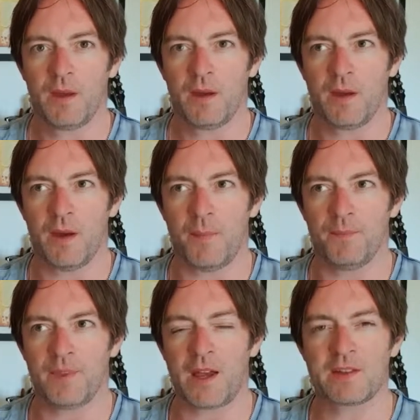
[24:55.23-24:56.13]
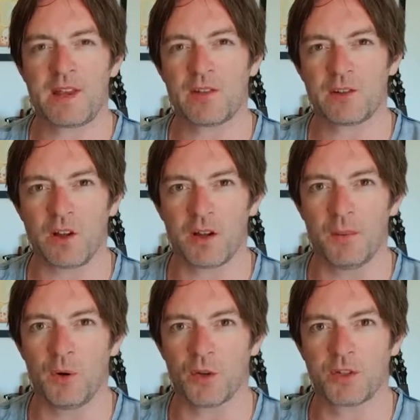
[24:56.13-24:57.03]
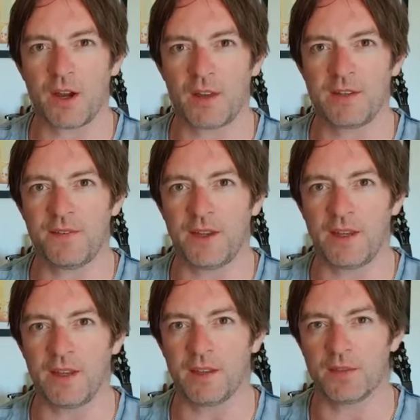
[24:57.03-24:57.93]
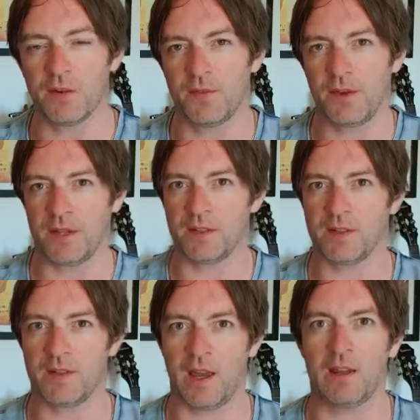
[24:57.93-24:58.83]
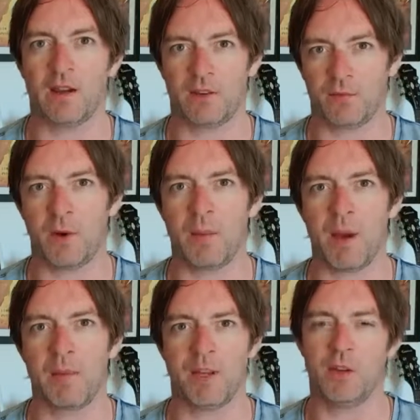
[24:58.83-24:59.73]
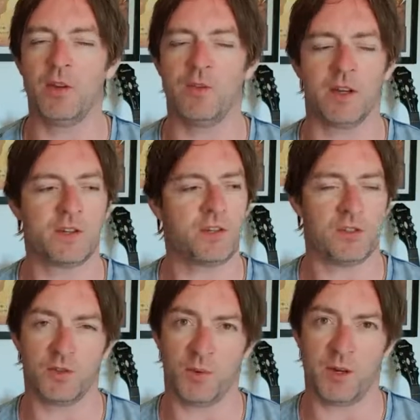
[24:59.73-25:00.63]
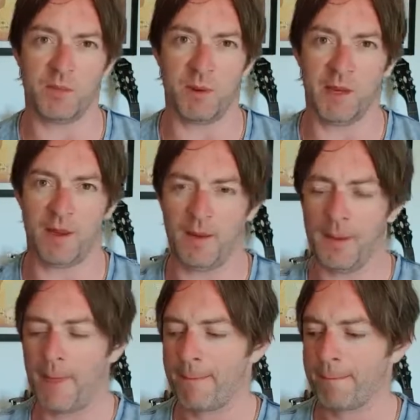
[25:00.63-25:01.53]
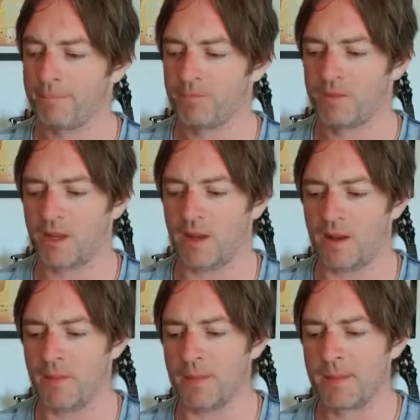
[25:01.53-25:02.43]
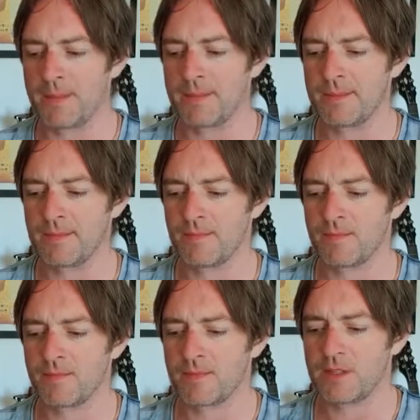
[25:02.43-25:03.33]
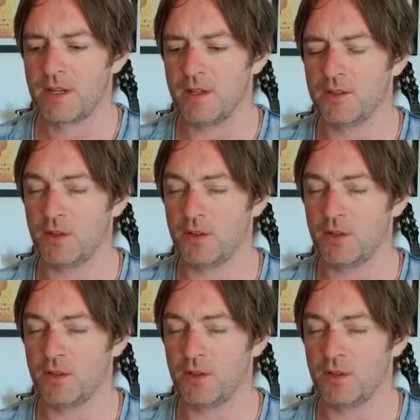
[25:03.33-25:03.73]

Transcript: That sounds like a more scientific-y sort of thing to say, like, well, maybe the universe has just always been here. And it's a